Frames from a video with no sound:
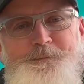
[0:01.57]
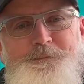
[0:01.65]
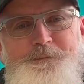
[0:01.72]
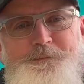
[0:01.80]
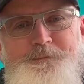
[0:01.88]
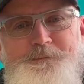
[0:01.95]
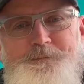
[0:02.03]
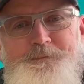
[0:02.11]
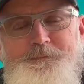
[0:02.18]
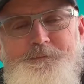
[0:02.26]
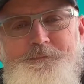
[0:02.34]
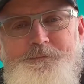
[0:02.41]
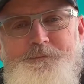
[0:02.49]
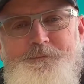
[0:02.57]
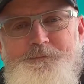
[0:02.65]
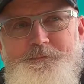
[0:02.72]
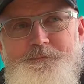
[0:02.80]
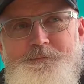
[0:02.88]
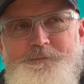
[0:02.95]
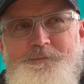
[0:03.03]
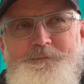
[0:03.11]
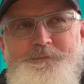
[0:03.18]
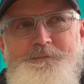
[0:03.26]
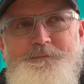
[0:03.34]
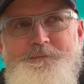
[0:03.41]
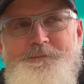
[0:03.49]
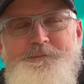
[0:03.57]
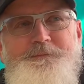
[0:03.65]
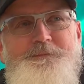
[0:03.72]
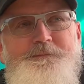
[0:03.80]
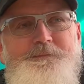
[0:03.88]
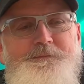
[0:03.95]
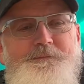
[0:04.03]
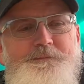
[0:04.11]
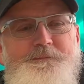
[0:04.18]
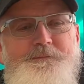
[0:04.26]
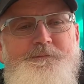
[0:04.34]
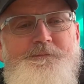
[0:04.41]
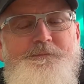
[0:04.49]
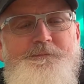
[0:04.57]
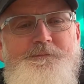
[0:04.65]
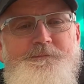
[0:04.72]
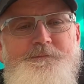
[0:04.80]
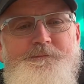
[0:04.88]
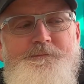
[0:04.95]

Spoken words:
Yep. Sweet. Alrighty, should we start on the questions?